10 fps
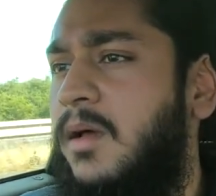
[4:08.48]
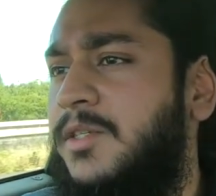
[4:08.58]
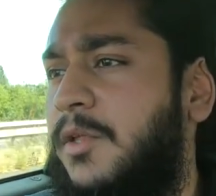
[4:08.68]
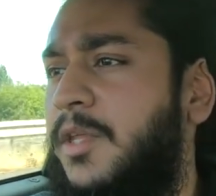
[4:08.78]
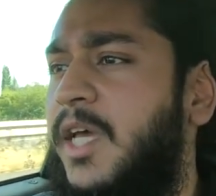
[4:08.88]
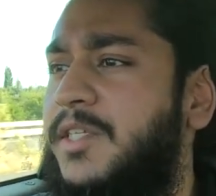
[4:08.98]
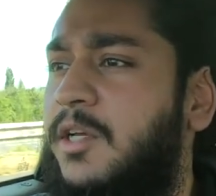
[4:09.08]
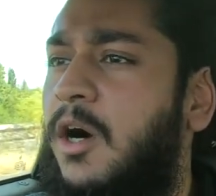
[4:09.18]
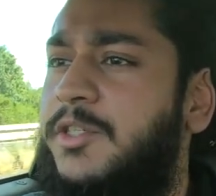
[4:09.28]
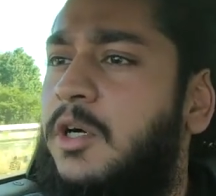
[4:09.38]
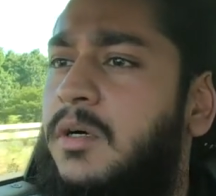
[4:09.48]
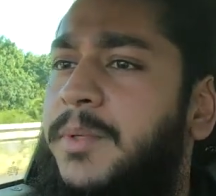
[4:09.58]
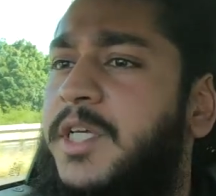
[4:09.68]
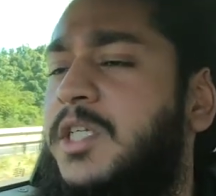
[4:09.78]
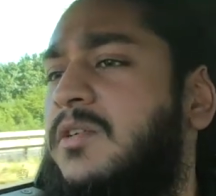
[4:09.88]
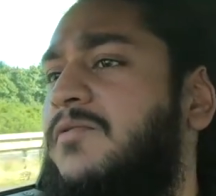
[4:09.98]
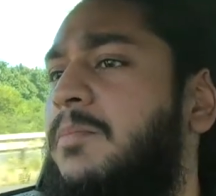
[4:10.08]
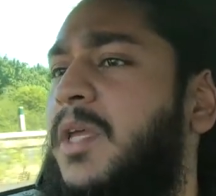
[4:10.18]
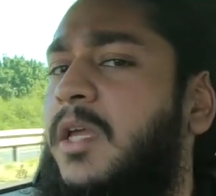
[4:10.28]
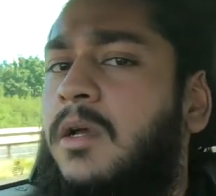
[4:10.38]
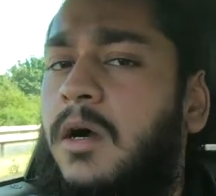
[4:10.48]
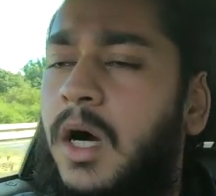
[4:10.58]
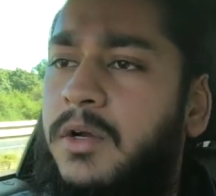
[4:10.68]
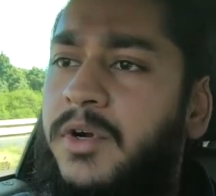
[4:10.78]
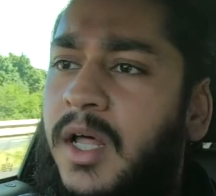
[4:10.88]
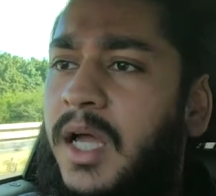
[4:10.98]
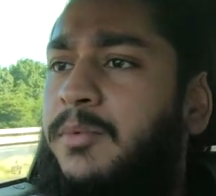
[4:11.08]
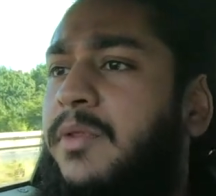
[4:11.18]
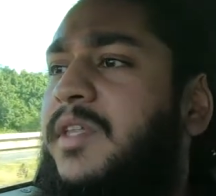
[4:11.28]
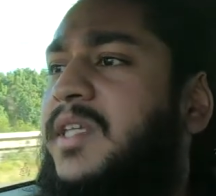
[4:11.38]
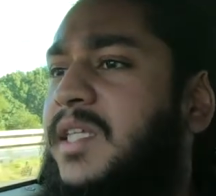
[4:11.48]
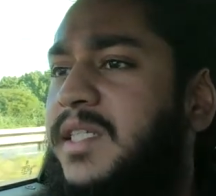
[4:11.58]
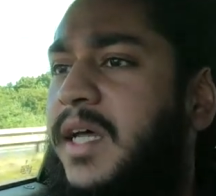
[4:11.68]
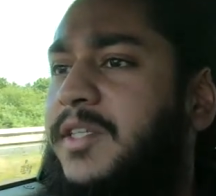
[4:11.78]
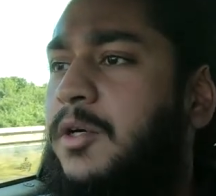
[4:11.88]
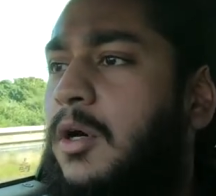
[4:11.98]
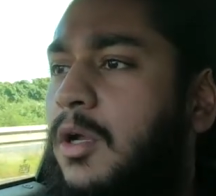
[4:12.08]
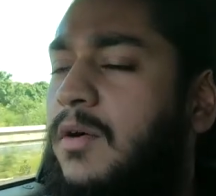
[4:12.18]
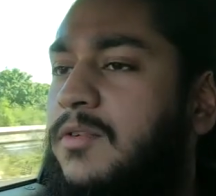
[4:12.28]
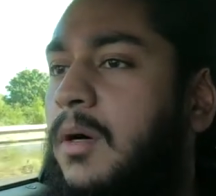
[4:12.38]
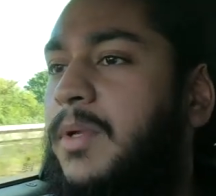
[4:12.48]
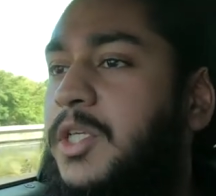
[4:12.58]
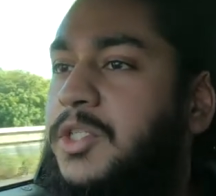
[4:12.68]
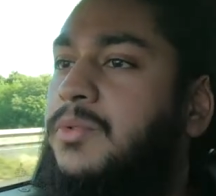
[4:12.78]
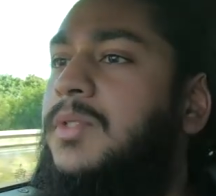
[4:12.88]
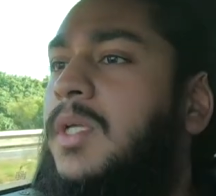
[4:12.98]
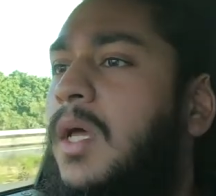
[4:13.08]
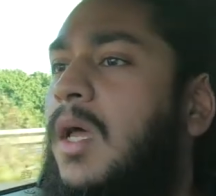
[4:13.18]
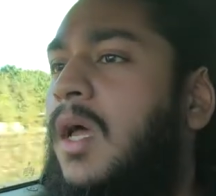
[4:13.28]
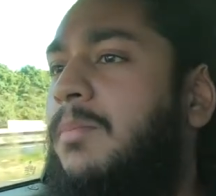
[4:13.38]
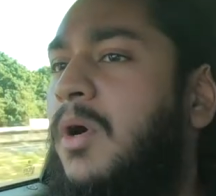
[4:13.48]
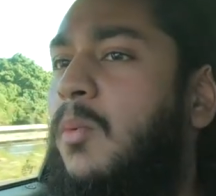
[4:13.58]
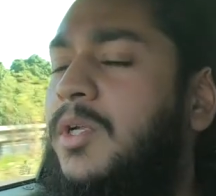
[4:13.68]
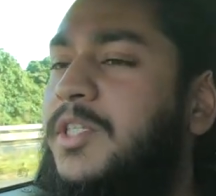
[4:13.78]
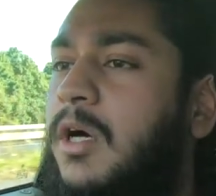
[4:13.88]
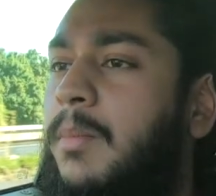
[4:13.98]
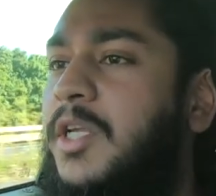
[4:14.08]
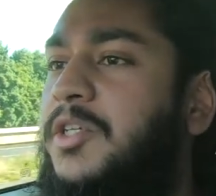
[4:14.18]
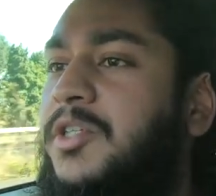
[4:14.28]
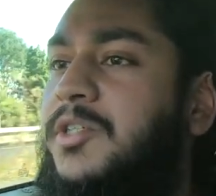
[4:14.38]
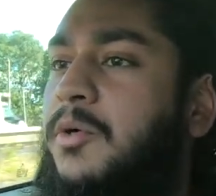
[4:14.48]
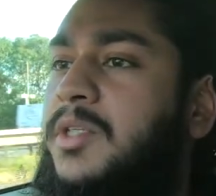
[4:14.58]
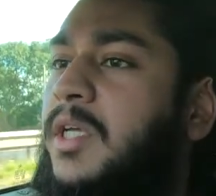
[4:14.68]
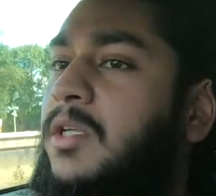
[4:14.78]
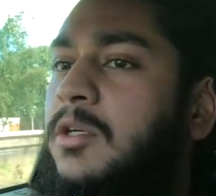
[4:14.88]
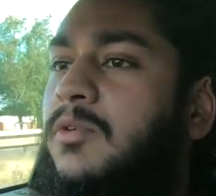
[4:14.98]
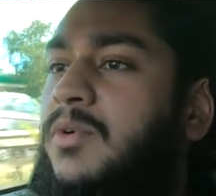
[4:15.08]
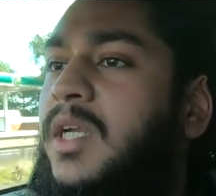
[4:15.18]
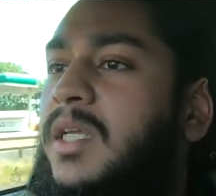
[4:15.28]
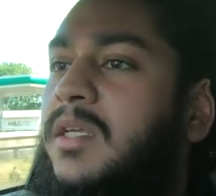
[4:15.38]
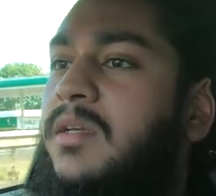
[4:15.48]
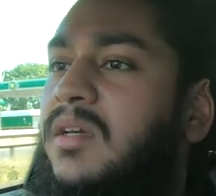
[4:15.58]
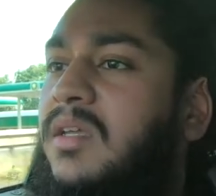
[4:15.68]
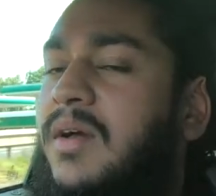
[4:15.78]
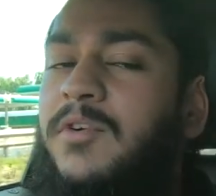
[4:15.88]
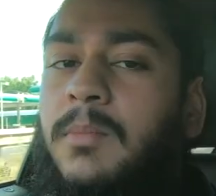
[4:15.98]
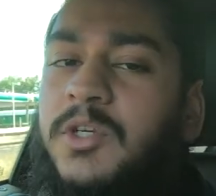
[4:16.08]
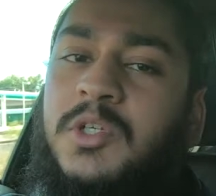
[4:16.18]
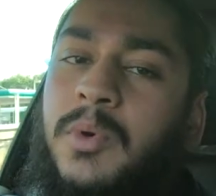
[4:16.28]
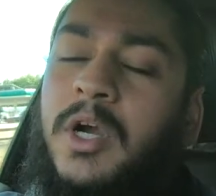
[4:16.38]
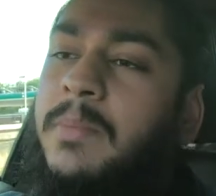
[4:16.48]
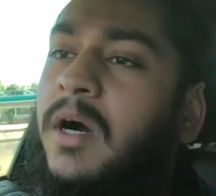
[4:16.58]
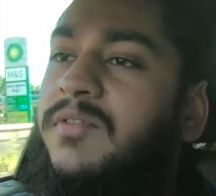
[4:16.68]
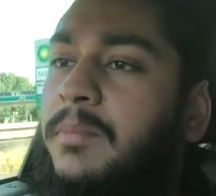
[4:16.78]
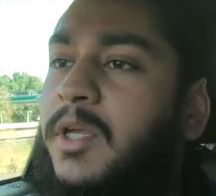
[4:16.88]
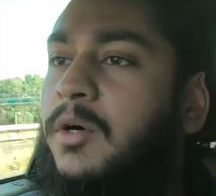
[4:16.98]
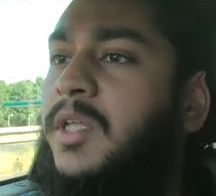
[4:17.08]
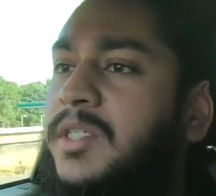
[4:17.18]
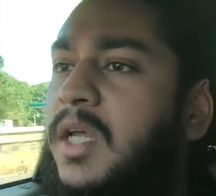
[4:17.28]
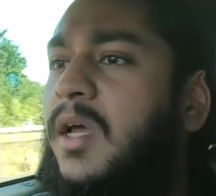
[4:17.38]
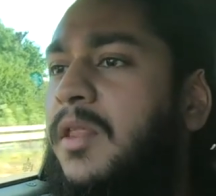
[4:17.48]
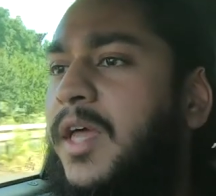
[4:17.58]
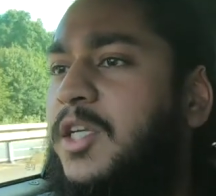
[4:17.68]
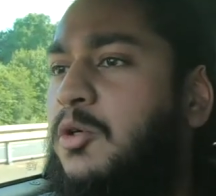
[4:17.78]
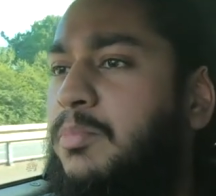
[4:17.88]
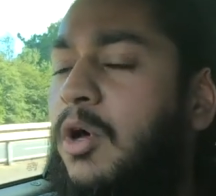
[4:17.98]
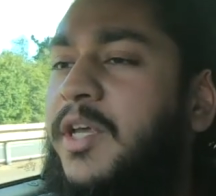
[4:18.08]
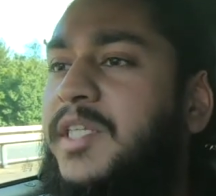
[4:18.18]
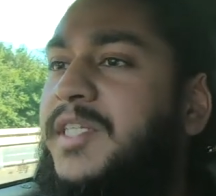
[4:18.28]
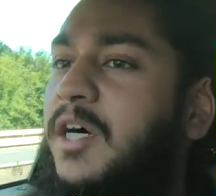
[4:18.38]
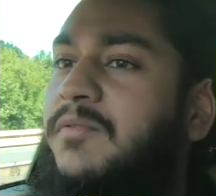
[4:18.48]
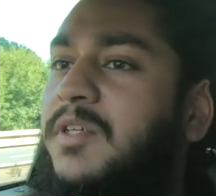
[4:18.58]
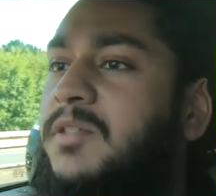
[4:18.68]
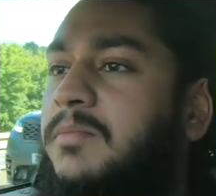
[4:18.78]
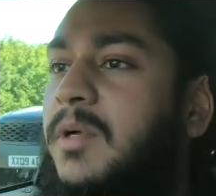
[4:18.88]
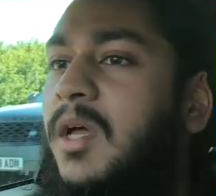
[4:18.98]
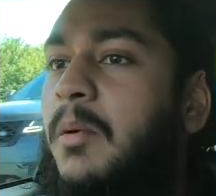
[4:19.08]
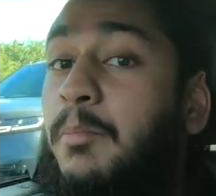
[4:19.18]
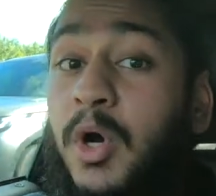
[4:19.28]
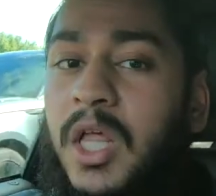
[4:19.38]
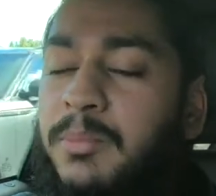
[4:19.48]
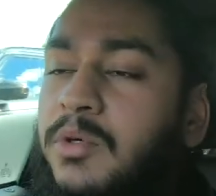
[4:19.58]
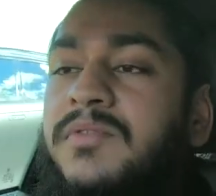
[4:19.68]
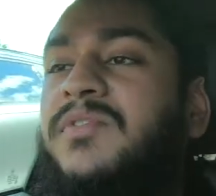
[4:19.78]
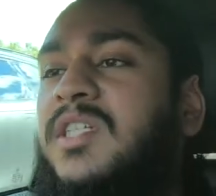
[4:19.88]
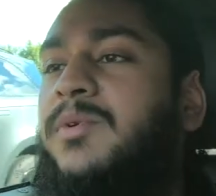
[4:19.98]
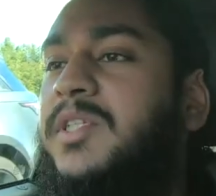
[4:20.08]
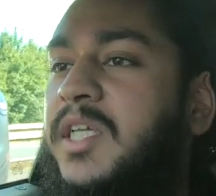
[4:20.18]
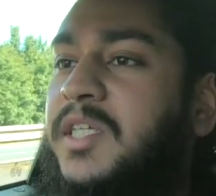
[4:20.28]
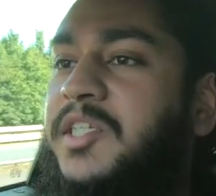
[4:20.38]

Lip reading: So yes, the car's got a reputation for being unreliable in the sense that it's got a lot of common issues. But once the common issues are sorted, you haven't got much to worry about, if I'm being honest. The actual block itself is bulletproof, as everyone says.